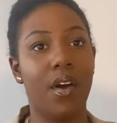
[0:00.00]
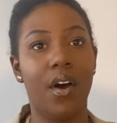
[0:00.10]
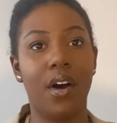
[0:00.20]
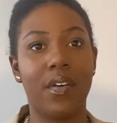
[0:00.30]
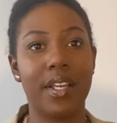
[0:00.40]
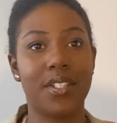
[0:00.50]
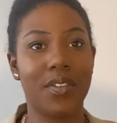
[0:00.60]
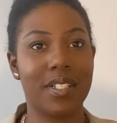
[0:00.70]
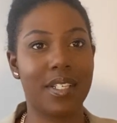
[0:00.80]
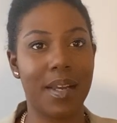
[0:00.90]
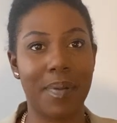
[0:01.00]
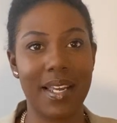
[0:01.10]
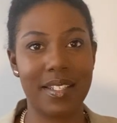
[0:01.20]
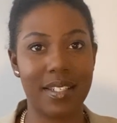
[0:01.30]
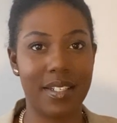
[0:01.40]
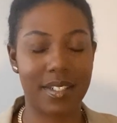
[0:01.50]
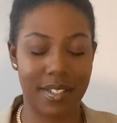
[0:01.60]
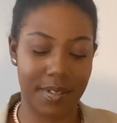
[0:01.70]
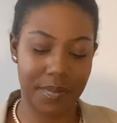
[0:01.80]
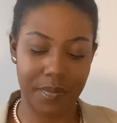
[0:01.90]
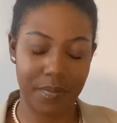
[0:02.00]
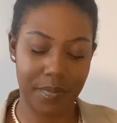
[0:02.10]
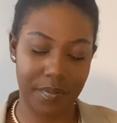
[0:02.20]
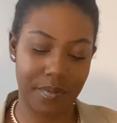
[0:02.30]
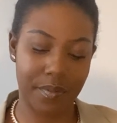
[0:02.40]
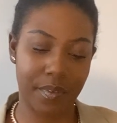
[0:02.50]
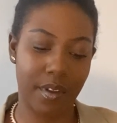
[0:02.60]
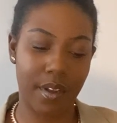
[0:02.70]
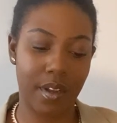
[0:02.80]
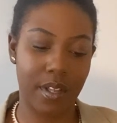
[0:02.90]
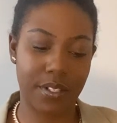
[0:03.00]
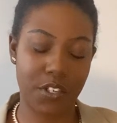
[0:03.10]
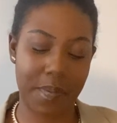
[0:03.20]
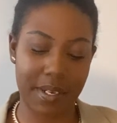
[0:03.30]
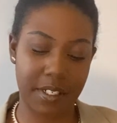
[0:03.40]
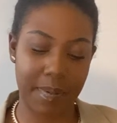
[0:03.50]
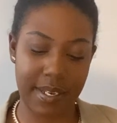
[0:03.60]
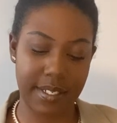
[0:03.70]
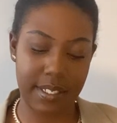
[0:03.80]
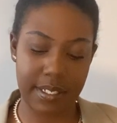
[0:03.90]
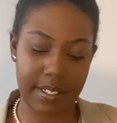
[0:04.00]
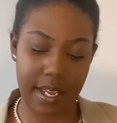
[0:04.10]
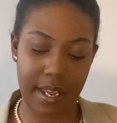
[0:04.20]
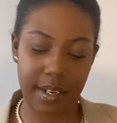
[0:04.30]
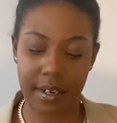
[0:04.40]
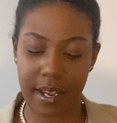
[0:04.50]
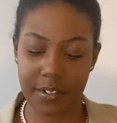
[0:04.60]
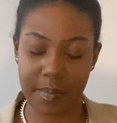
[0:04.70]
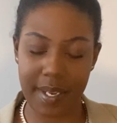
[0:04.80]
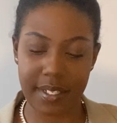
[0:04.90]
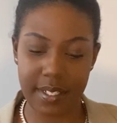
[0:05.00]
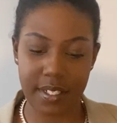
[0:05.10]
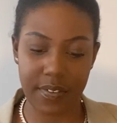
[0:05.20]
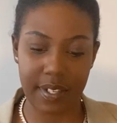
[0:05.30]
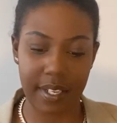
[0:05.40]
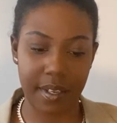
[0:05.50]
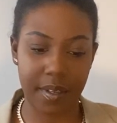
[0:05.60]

All right, so let's get Pisces. Let's go back to Pisces' side. How's Pisces feeling?